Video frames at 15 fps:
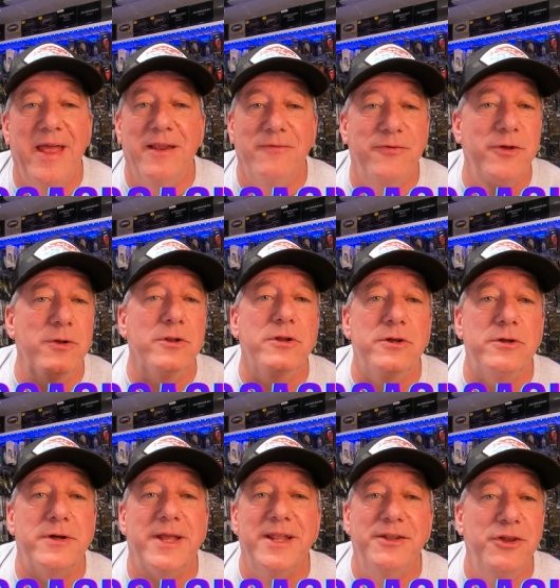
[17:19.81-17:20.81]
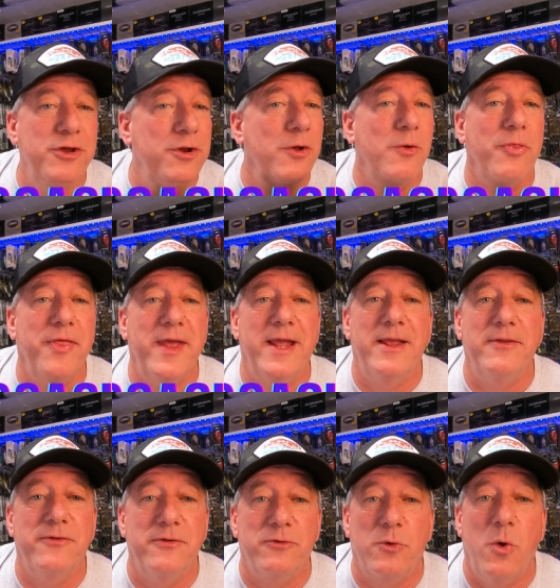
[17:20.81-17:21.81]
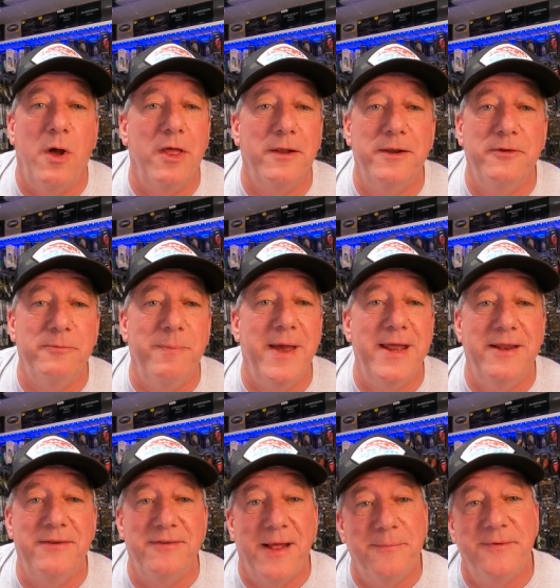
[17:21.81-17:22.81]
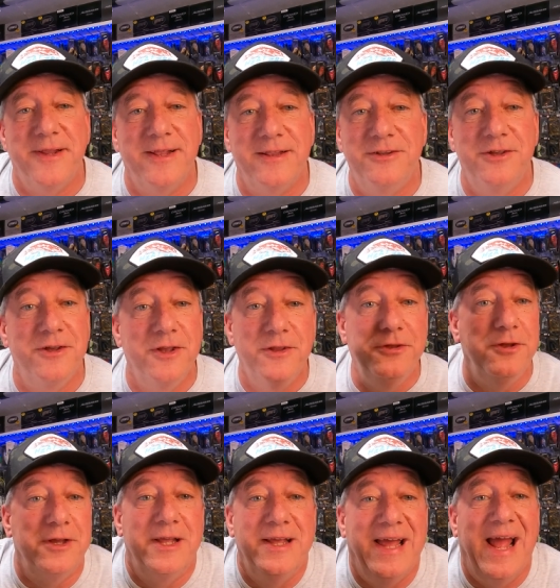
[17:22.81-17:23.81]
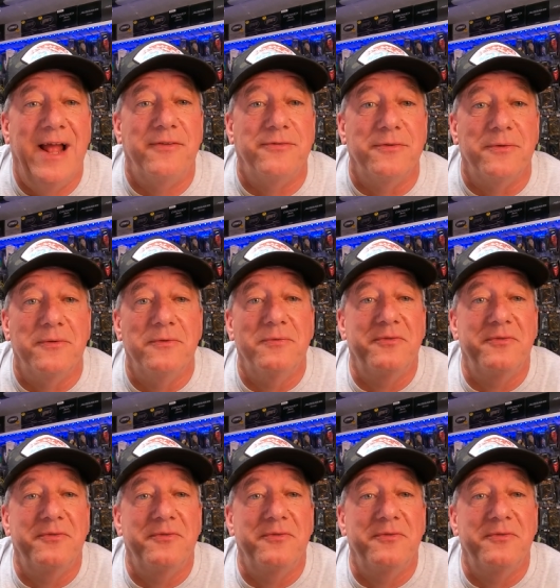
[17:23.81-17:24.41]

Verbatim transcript: if you look and you don't think it's as quality as bait as I'm telling you, you can cancel.